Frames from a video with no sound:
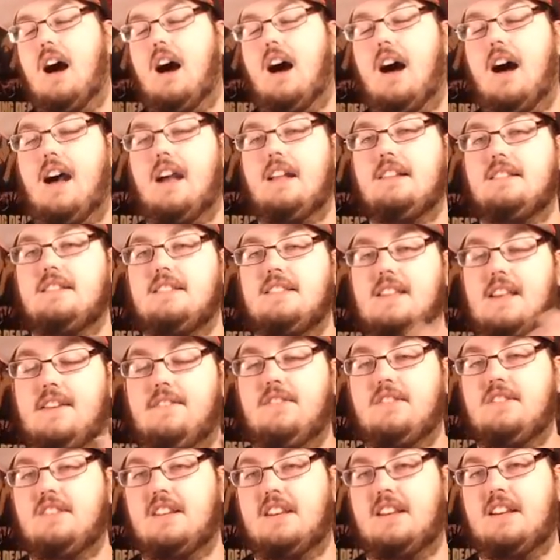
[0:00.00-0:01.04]
at
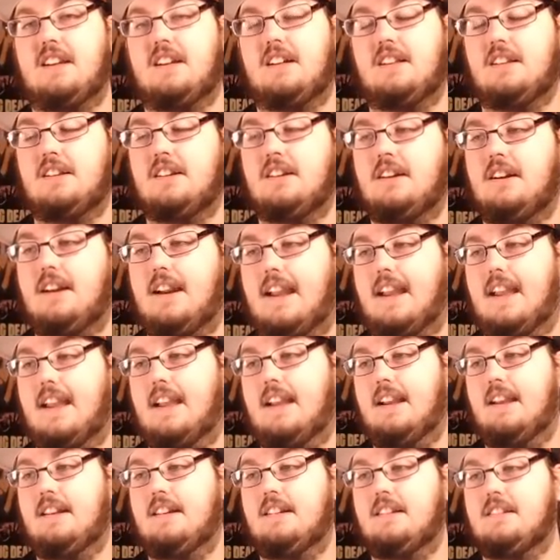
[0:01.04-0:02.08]
Steven Z Killer
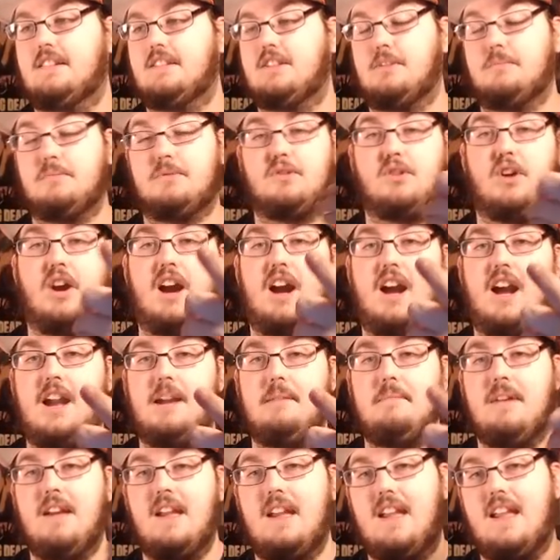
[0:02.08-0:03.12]
and
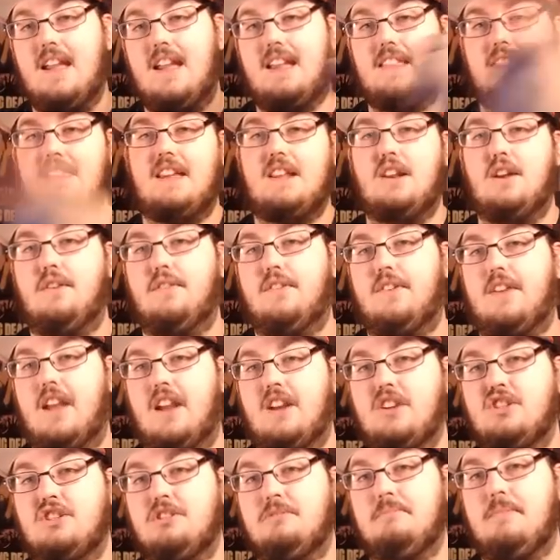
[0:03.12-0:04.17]
subscribe, hit that
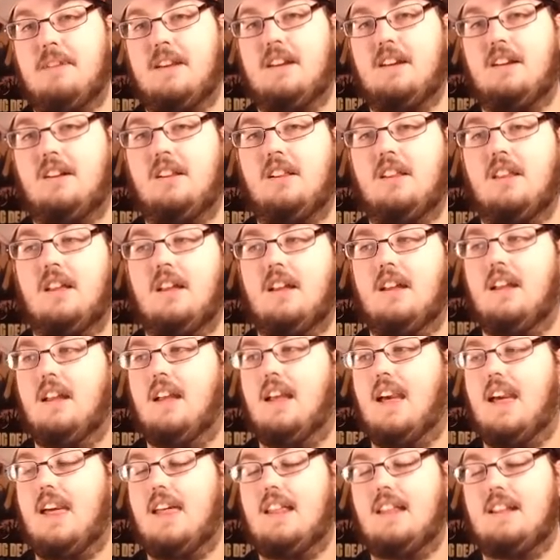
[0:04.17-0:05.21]
notification bell,
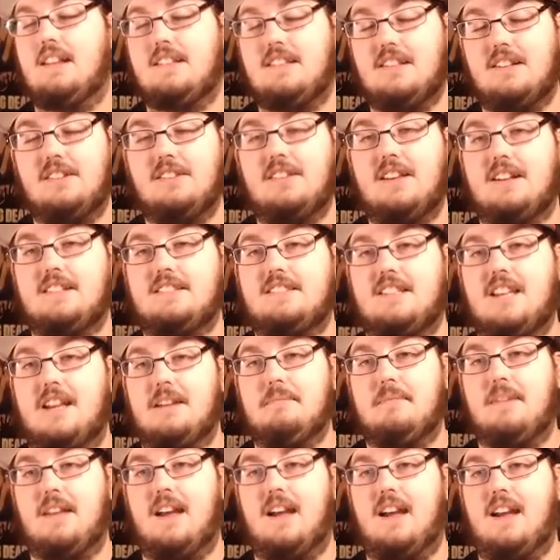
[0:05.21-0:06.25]
and until next
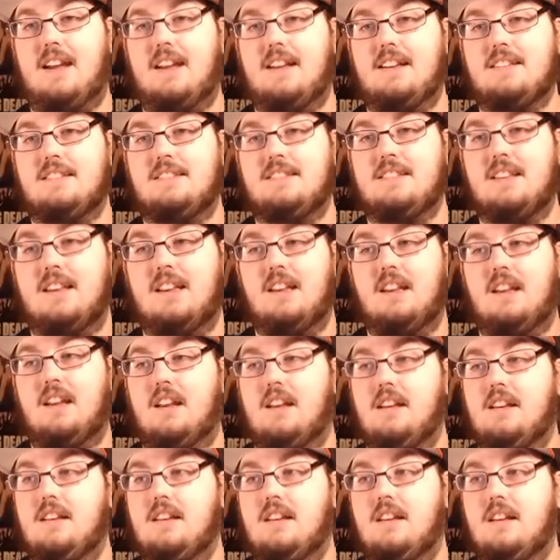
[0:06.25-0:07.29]
time, guys,
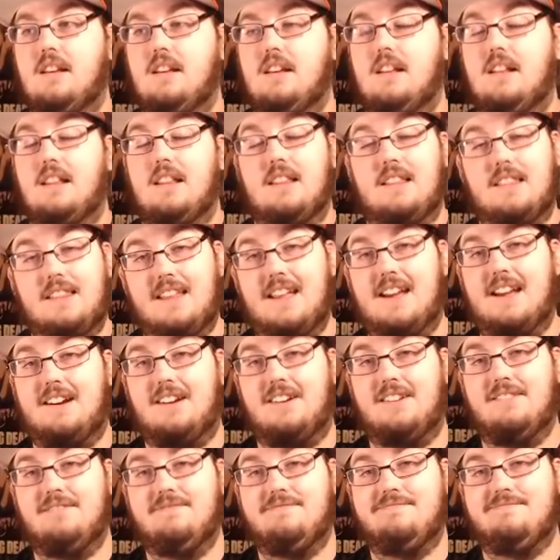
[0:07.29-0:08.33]

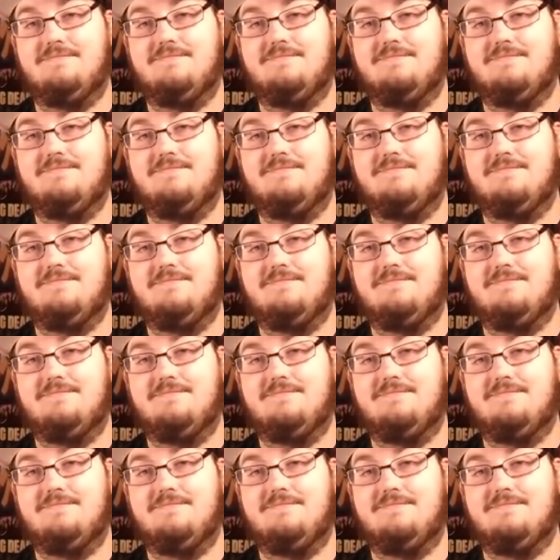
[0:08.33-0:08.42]
later.